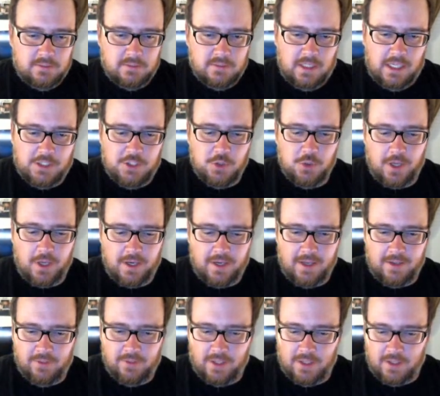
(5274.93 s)
I do kind of
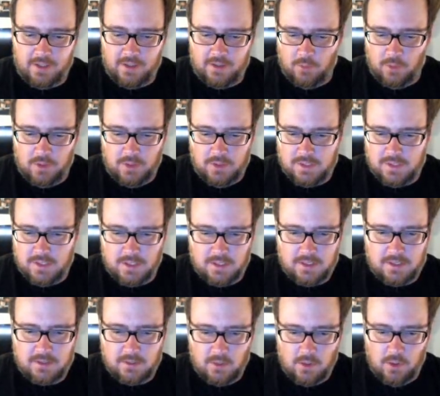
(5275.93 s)
have like, what is
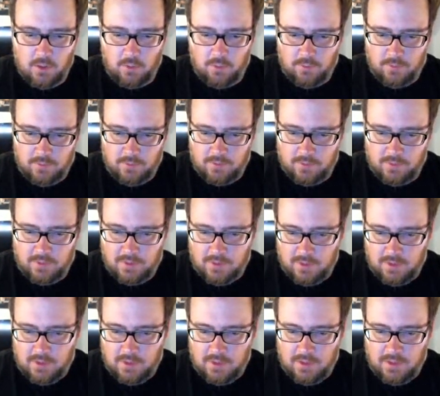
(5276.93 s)
this? Oh,
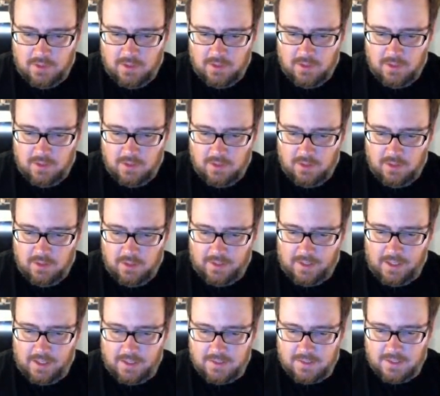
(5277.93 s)
I
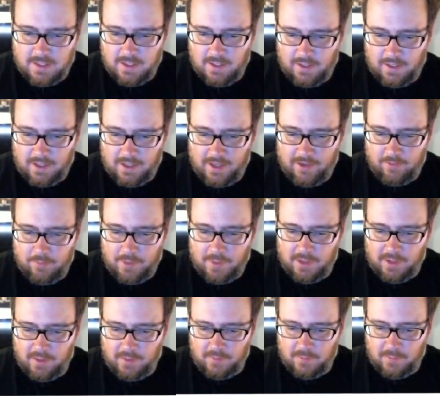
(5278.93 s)
kind of say like I have
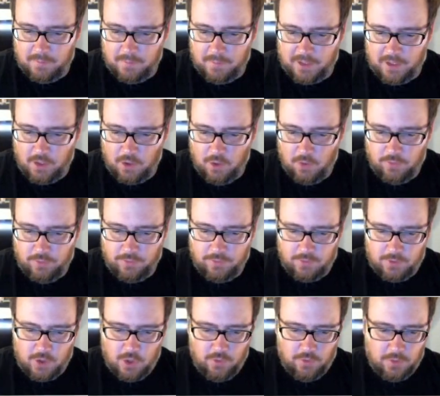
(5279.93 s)
my
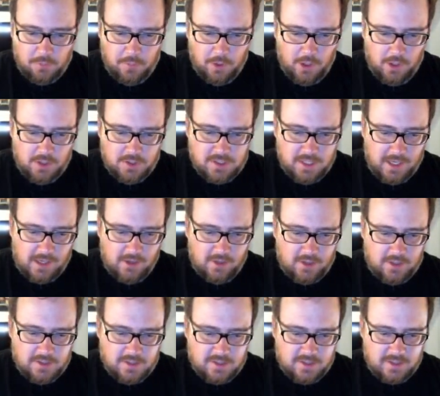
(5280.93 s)
COVID balls now
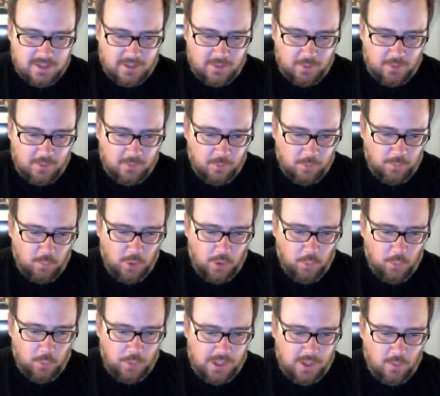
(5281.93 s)
because it's like we're
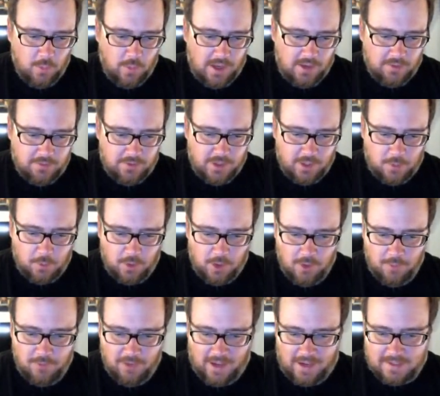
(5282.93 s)
1 week away. I feel like we're all
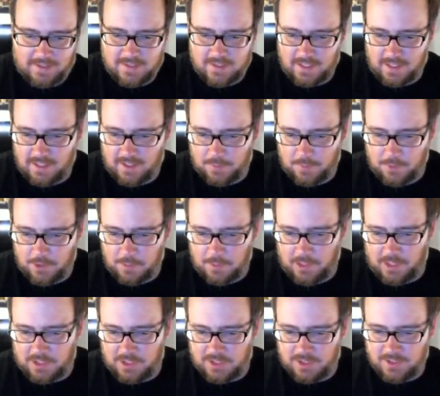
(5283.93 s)
vaccinated pretty
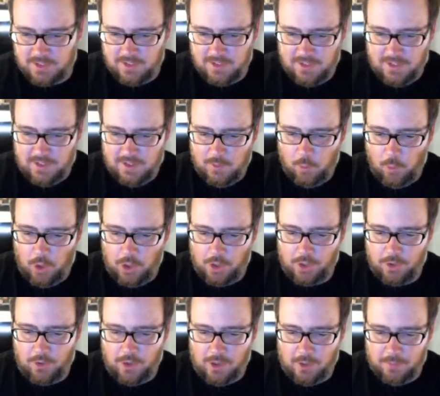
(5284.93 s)
much,
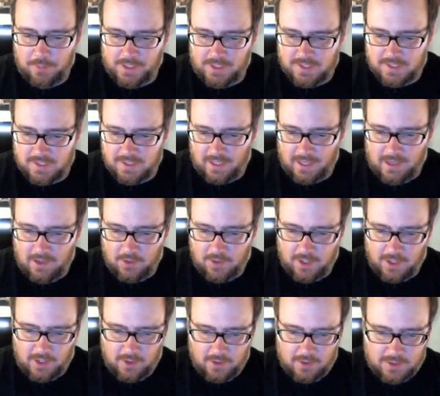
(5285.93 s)
walking around places like I don't
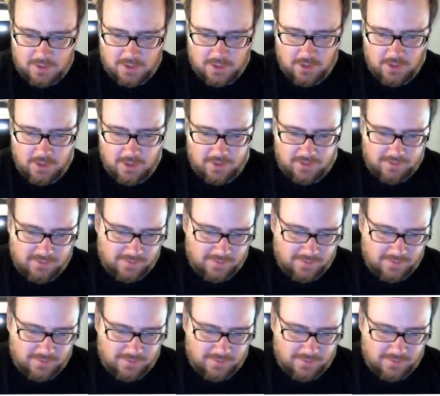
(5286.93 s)
care, let's do it.